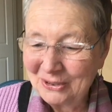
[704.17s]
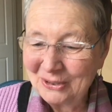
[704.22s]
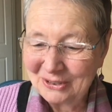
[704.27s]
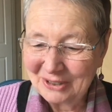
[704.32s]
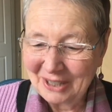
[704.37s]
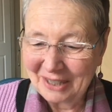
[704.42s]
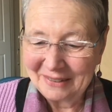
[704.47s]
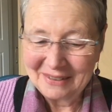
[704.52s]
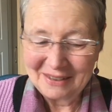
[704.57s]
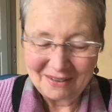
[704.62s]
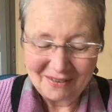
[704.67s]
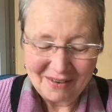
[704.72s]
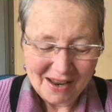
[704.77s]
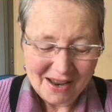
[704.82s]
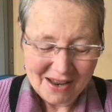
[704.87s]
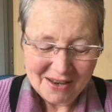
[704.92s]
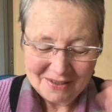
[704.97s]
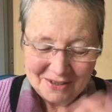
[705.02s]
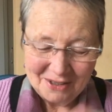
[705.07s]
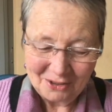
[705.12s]
you suddenly
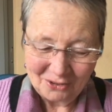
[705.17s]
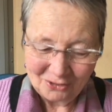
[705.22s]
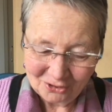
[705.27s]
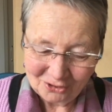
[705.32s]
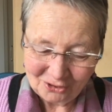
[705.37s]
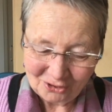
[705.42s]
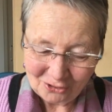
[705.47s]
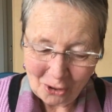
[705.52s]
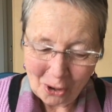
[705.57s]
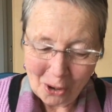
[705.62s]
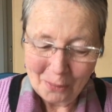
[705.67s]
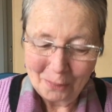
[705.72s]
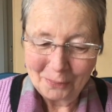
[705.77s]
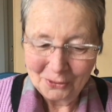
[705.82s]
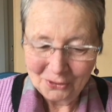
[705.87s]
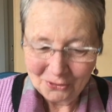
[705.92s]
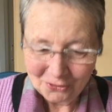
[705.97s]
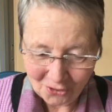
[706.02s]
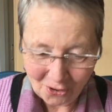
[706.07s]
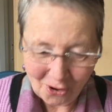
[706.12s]
need to stop
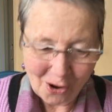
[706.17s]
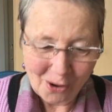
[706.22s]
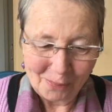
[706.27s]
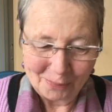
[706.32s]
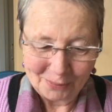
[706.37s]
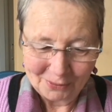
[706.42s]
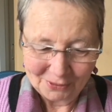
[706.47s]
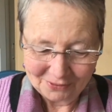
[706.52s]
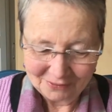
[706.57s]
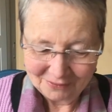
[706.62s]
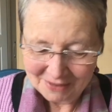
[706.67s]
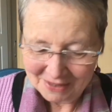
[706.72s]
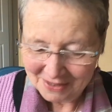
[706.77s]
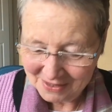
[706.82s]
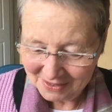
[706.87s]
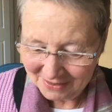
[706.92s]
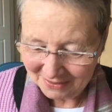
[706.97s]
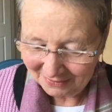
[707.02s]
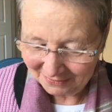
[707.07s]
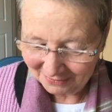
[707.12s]
and drop and,
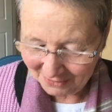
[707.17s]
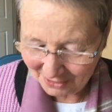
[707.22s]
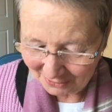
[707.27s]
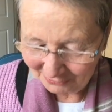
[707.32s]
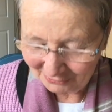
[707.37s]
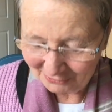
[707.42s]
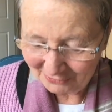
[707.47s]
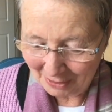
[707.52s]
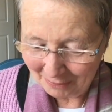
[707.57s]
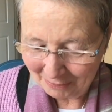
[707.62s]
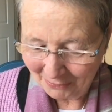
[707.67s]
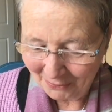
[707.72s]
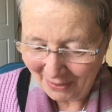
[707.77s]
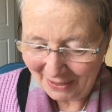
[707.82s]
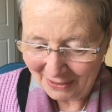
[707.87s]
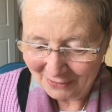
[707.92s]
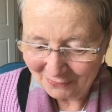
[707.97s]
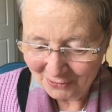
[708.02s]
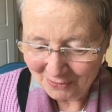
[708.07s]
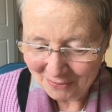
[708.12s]
step
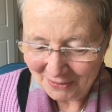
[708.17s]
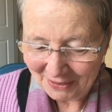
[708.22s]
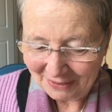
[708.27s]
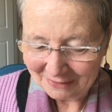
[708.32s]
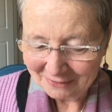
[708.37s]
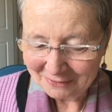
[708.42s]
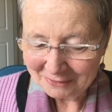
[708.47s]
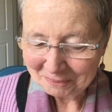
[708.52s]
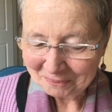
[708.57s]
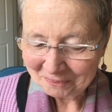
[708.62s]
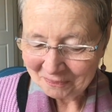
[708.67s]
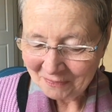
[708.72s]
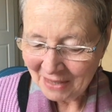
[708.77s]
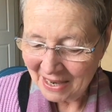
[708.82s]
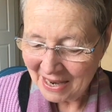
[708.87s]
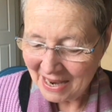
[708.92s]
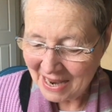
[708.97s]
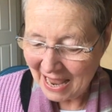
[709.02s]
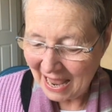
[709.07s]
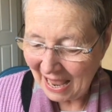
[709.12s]
away from things.
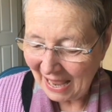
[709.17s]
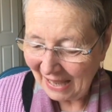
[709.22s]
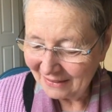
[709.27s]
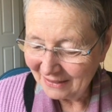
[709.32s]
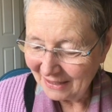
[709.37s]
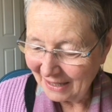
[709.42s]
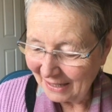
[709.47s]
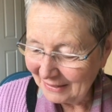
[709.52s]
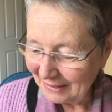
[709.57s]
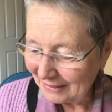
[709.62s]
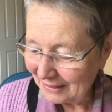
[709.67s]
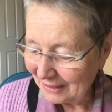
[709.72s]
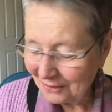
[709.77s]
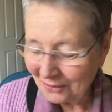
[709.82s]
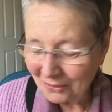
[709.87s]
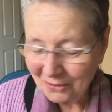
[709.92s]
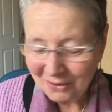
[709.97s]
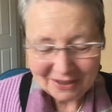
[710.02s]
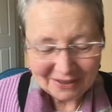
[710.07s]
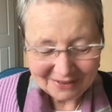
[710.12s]
And
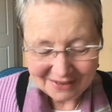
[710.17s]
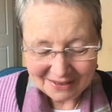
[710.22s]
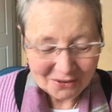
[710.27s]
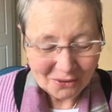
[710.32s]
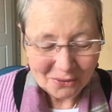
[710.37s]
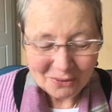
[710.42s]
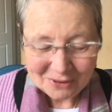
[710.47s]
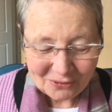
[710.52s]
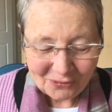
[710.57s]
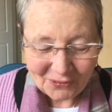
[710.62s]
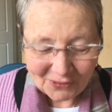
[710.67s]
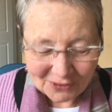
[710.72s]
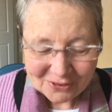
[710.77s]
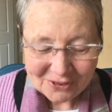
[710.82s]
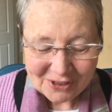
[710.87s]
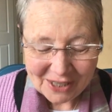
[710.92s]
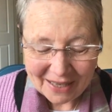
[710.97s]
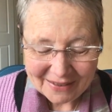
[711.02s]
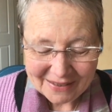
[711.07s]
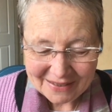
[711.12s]
it always
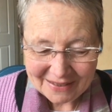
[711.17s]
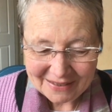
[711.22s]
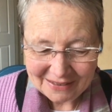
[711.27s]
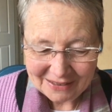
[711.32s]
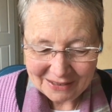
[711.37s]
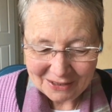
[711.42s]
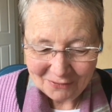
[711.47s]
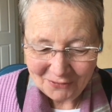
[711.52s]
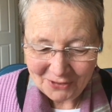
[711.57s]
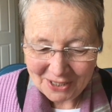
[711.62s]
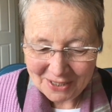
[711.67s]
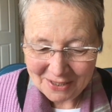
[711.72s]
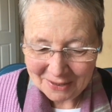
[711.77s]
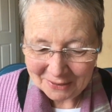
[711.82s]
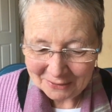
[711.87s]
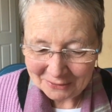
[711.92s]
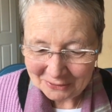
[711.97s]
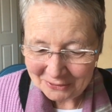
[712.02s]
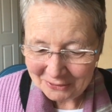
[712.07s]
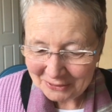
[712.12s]
feels like an
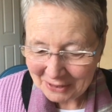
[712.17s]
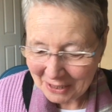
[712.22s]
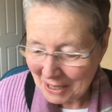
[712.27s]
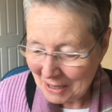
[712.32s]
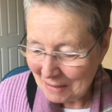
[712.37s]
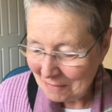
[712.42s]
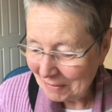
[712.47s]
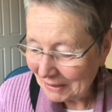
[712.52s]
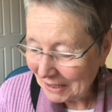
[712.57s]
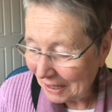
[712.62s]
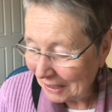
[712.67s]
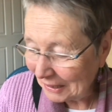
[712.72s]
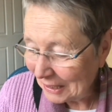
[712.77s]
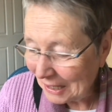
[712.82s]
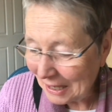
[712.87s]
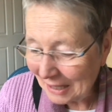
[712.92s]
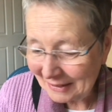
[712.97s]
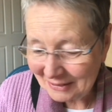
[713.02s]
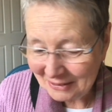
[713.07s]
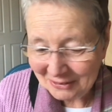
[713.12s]
inconvenience. But I
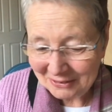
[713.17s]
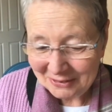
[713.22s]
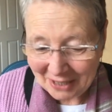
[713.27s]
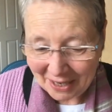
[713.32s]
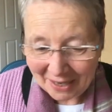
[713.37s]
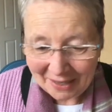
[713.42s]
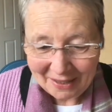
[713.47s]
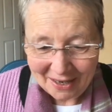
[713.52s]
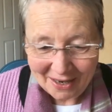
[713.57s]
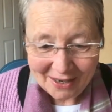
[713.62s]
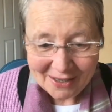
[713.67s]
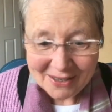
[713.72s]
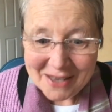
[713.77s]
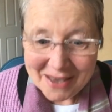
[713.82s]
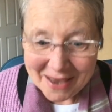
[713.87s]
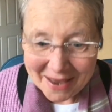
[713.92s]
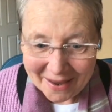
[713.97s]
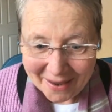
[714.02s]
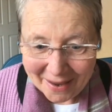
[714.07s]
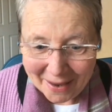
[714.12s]
like to say,
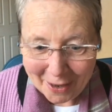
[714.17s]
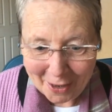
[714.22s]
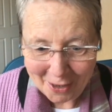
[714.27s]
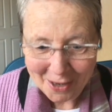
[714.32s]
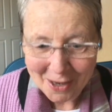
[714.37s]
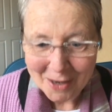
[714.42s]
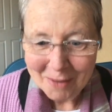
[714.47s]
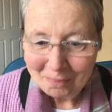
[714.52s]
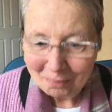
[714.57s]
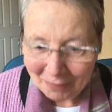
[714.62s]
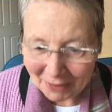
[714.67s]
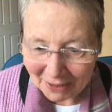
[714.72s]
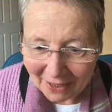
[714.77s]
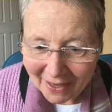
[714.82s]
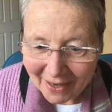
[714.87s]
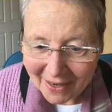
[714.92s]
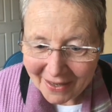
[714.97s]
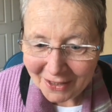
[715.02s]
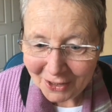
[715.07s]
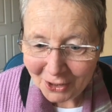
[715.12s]
yeah,
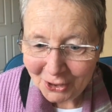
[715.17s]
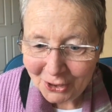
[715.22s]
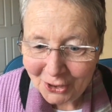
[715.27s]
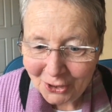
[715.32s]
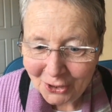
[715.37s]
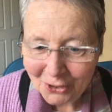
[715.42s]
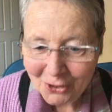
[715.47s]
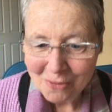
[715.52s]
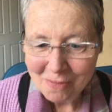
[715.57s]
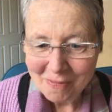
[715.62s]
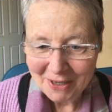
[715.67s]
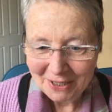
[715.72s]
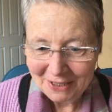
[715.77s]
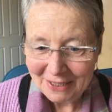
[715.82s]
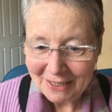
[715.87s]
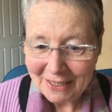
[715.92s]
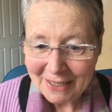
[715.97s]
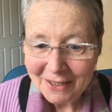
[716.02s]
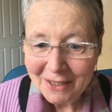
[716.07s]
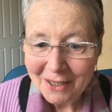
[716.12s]
being a human
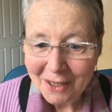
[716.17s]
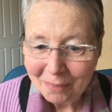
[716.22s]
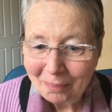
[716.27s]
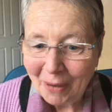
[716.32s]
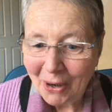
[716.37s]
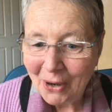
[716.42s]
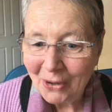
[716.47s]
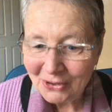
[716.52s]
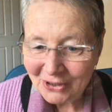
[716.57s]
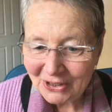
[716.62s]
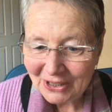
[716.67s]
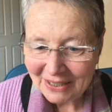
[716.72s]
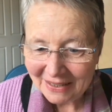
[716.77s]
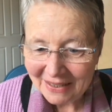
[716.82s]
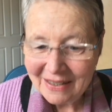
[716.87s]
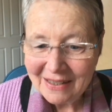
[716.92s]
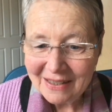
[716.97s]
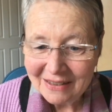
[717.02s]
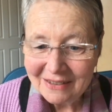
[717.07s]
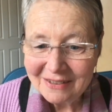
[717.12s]
in a
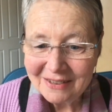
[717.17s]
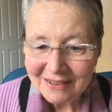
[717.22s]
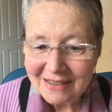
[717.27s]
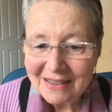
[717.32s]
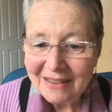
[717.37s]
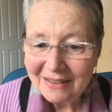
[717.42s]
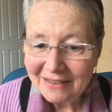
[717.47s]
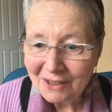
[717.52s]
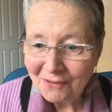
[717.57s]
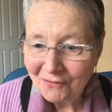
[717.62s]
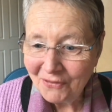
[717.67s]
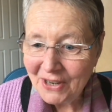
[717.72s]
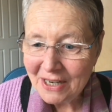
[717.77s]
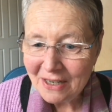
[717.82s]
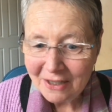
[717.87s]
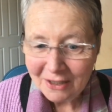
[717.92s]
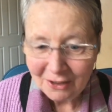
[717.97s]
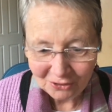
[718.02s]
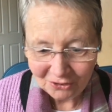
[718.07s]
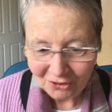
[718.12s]
body is an
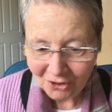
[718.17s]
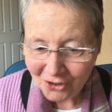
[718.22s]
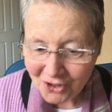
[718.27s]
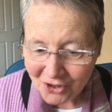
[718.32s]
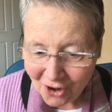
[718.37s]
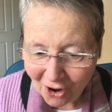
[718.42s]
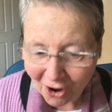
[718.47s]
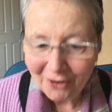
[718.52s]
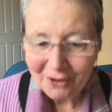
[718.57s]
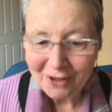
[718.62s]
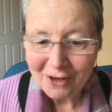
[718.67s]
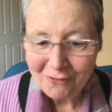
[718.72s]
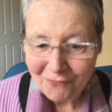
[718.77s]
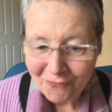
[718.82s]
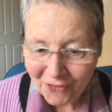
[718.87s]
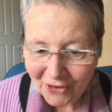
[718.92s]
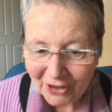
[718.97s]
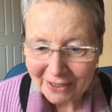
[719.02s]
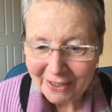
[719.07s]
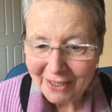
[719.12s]
inconvenience. You're not a
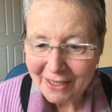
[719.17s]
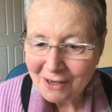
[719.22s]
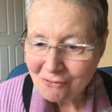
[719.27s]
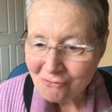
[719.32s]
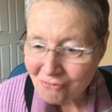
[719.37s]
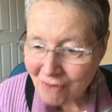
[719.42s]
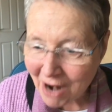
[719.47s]
freaking